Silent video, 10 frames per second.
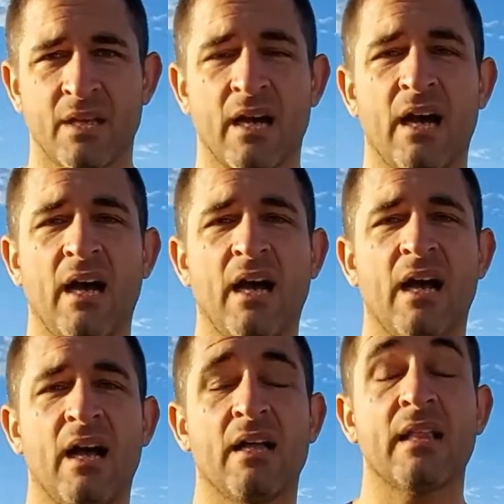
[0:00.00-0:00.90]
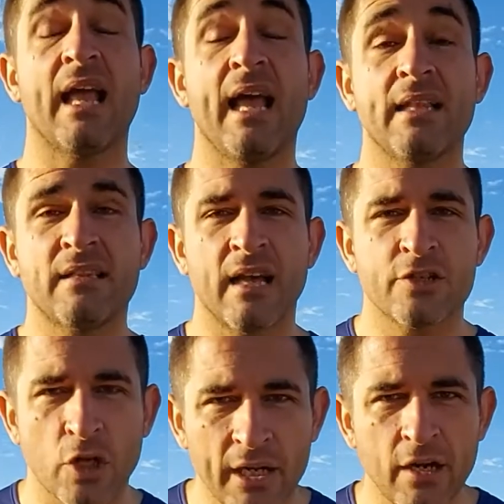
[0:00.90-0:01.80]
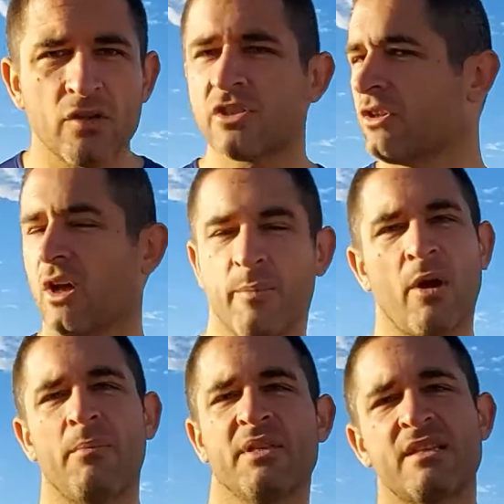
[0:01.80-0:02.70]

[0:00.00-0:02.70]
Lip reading: At Jolly Nose, not a problem.